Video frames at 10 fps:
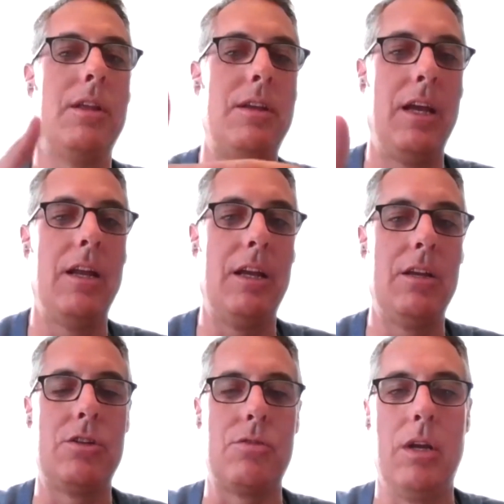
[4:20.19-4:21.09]
data
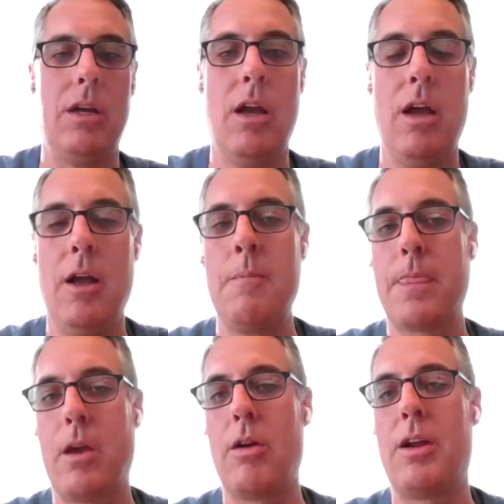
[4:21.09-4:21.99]
industry
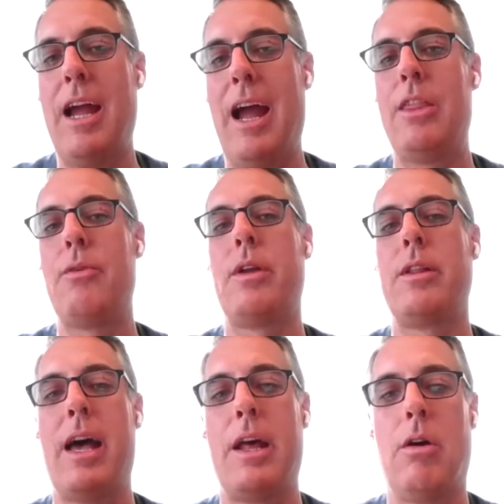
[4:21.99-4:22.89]
are gathering
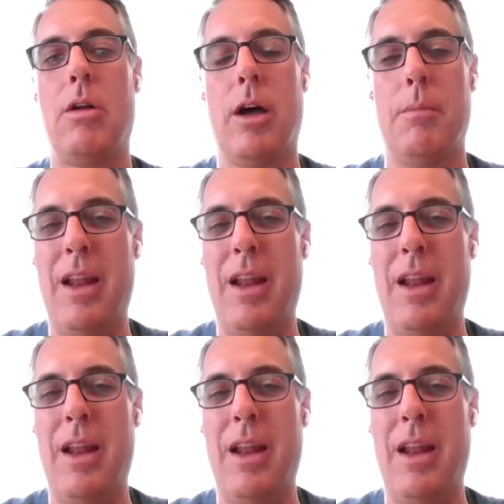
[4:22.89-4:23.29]
that all up.